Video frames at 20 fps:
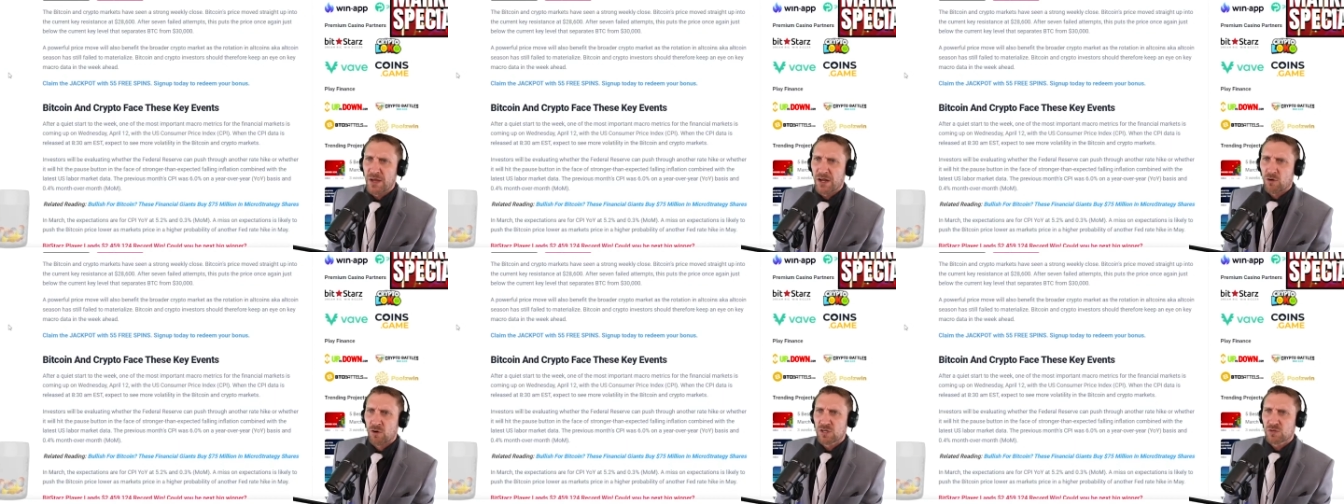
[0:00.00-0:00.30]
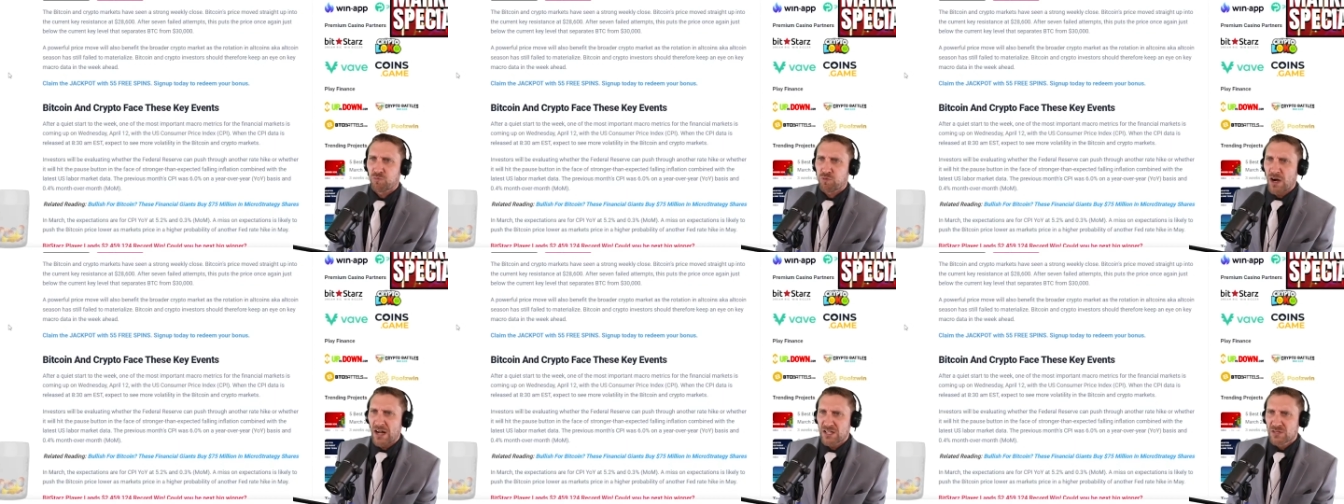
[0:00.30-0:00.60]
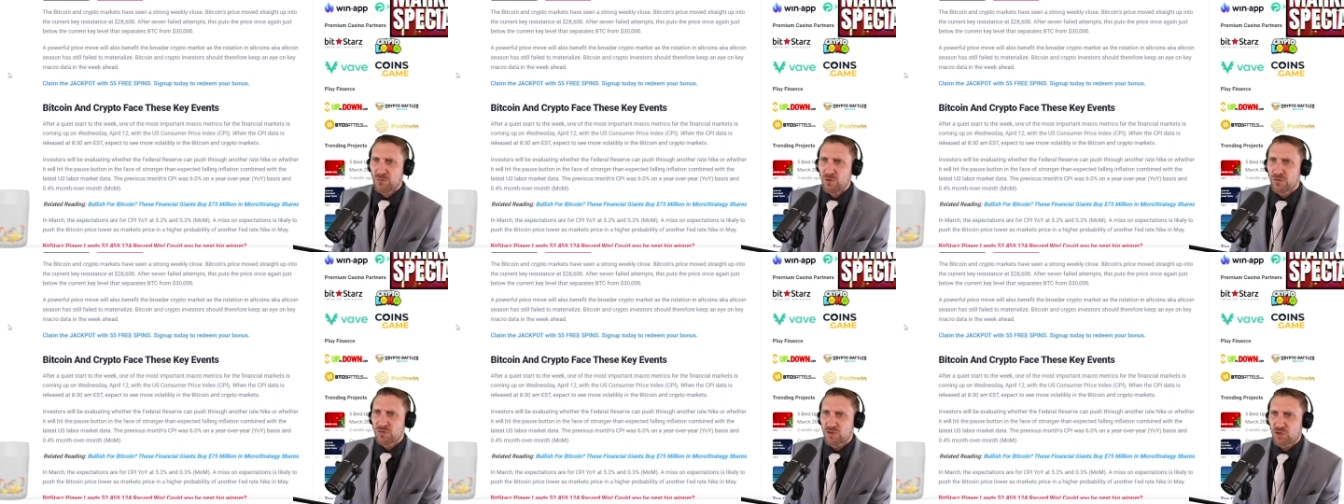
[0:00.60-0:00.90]
Bitcoin's
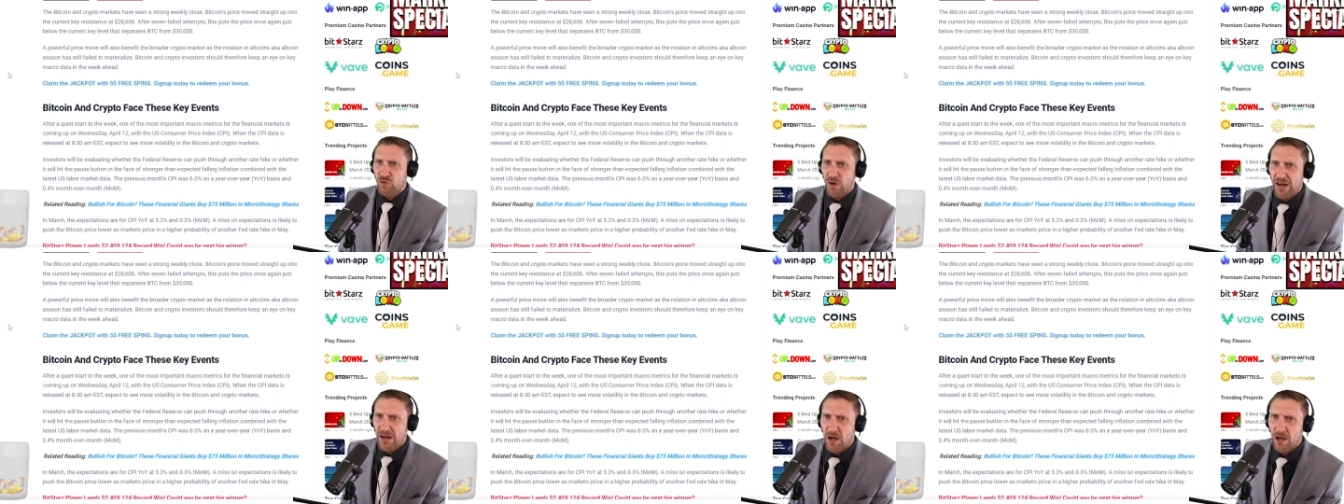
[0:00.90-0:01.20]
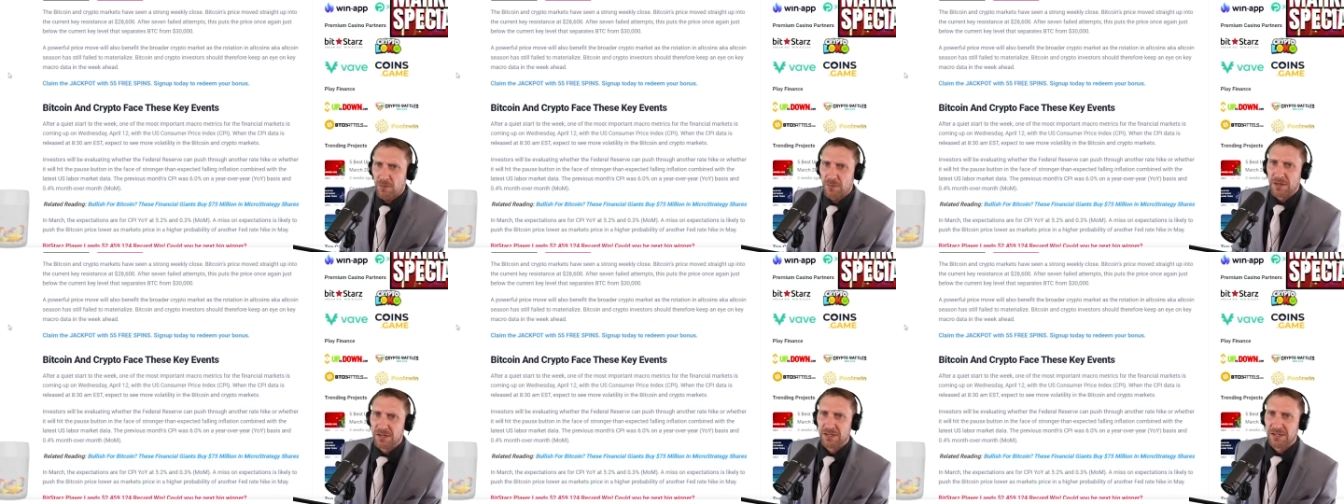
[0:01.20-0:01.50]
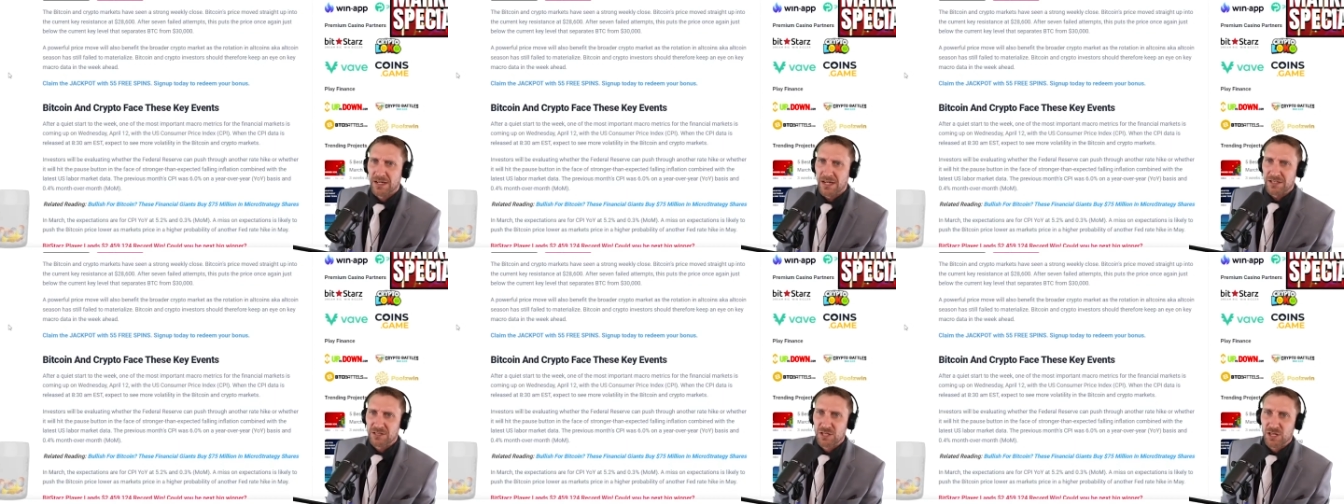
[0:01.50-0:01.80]
price moved straight up
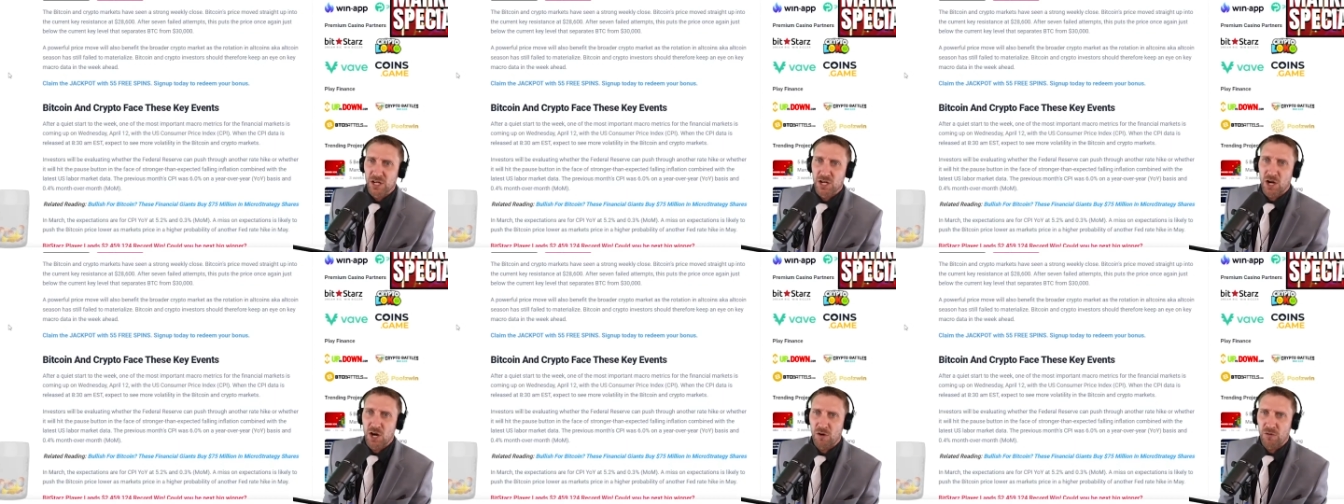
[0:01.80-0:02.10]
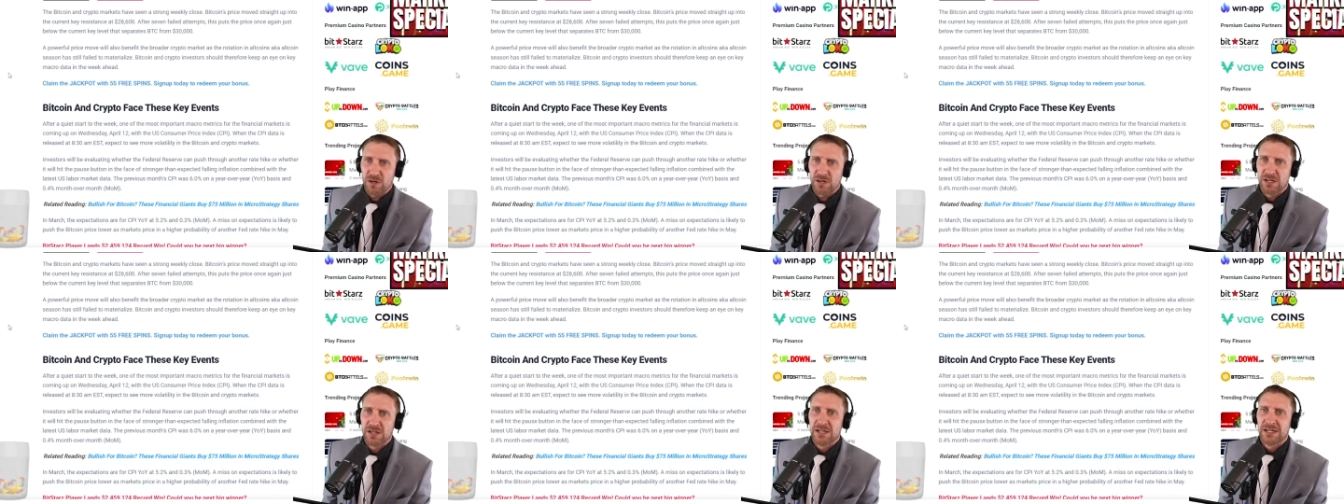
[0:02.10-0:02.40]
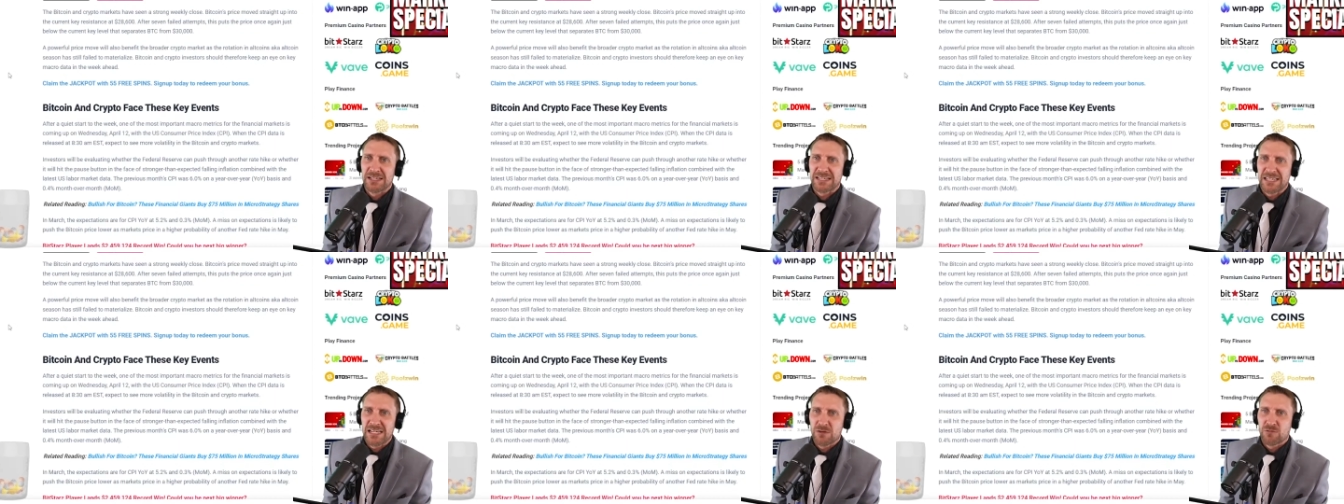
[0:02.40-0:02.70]
into the current
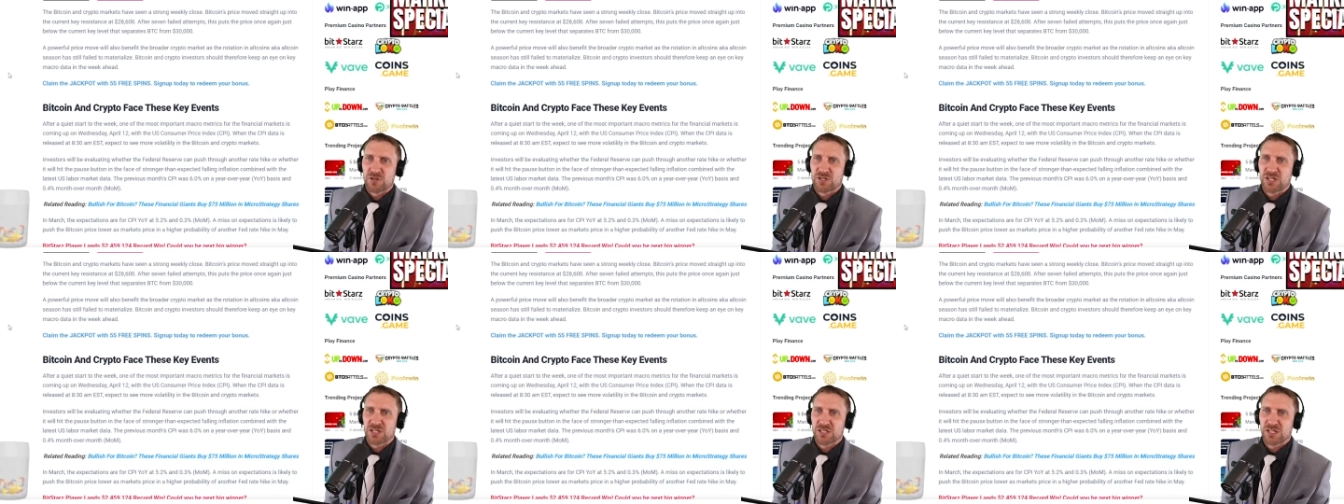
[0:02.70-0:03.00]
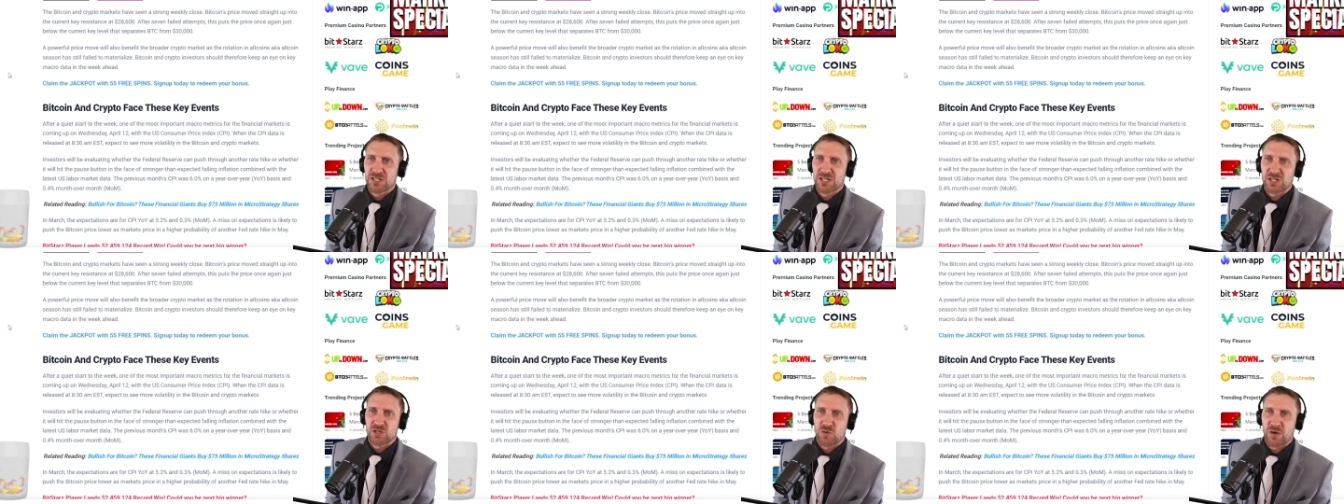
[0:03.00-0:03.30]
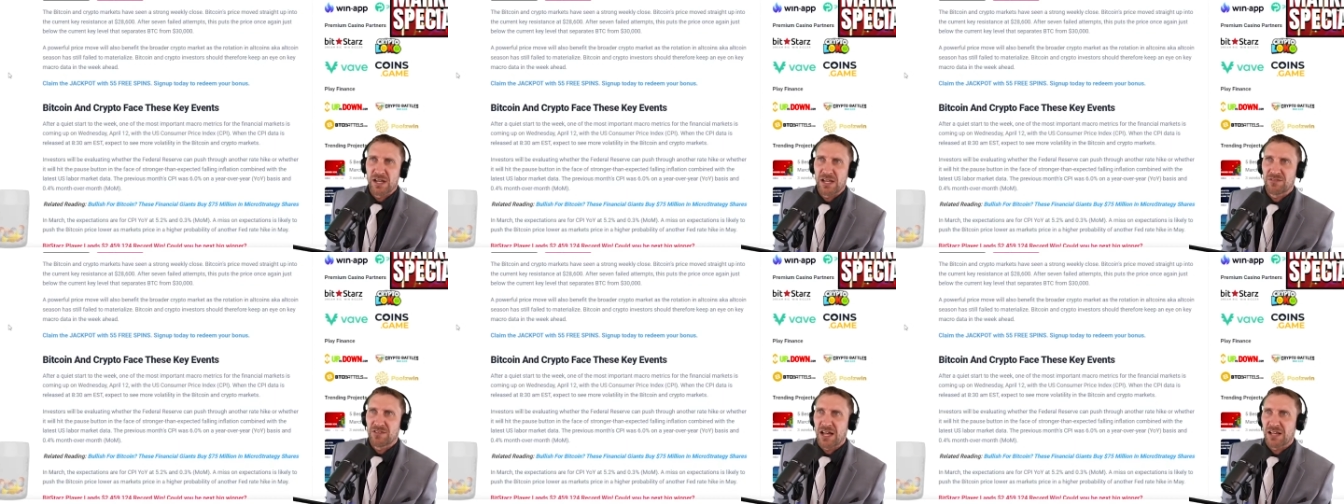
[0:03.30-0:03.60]
key resistance at
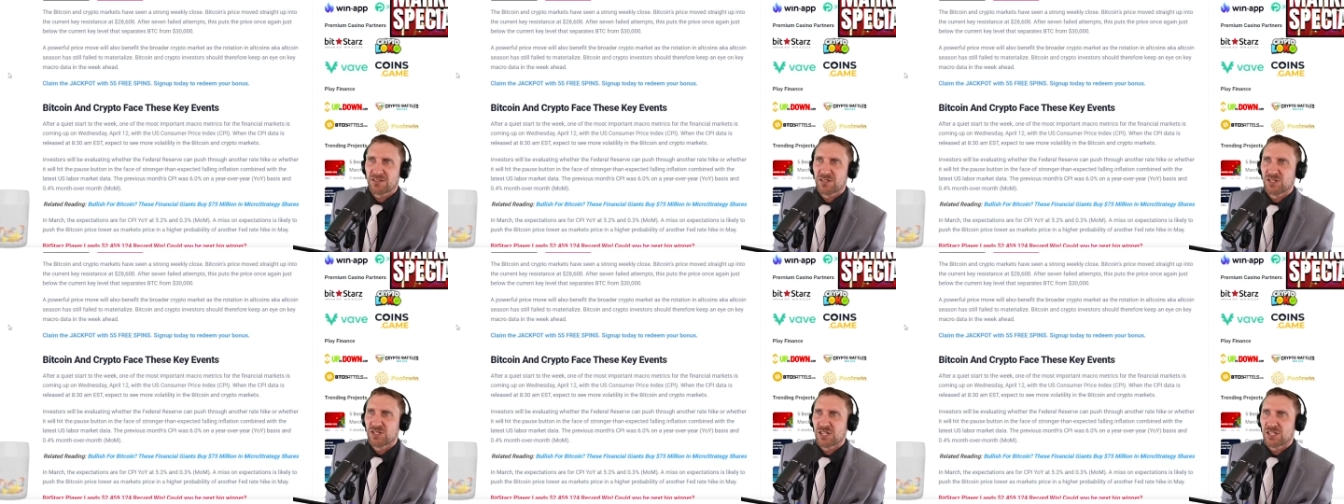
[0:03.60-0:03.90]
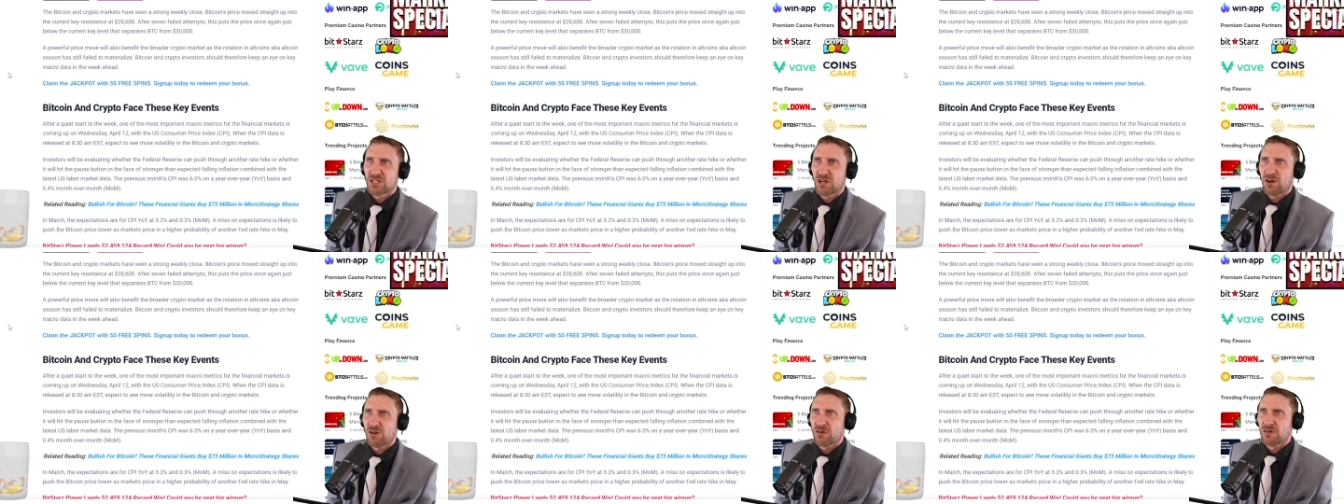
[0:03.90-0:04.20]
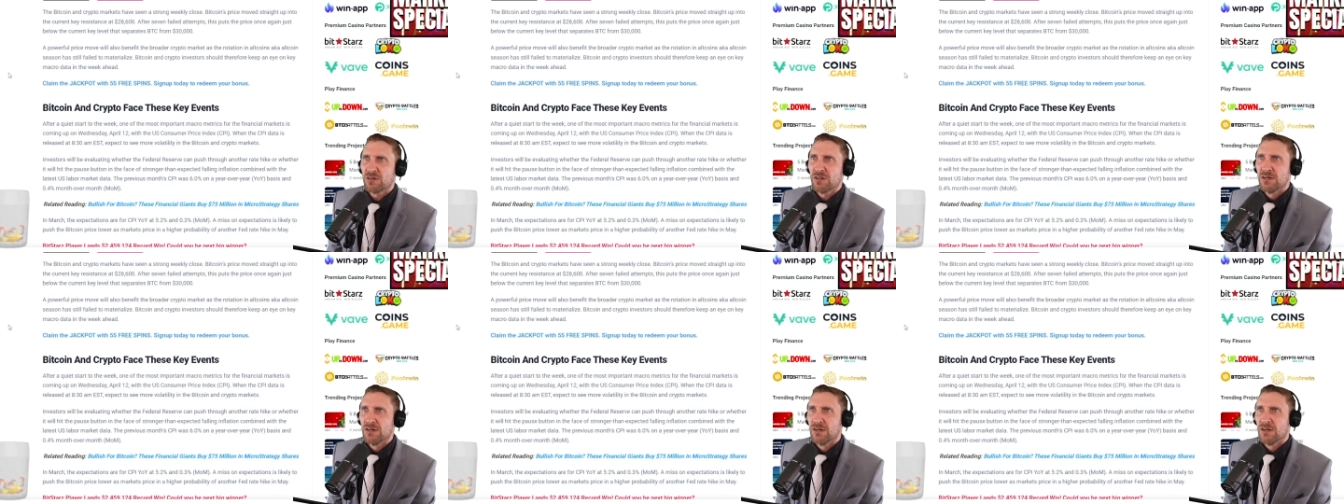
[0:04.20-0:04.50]

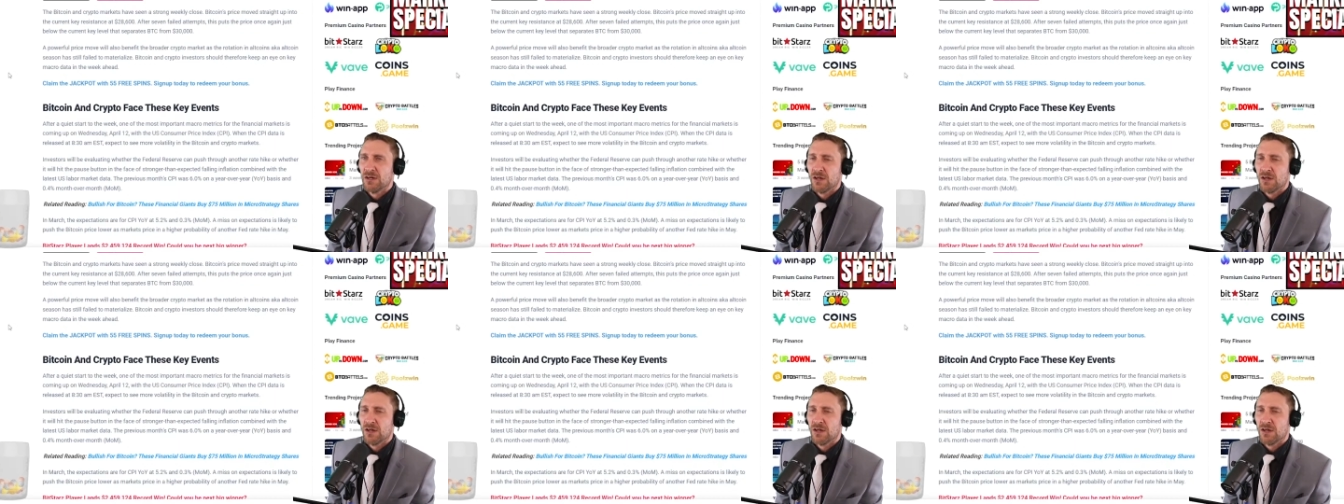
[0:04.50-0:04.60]
28,600.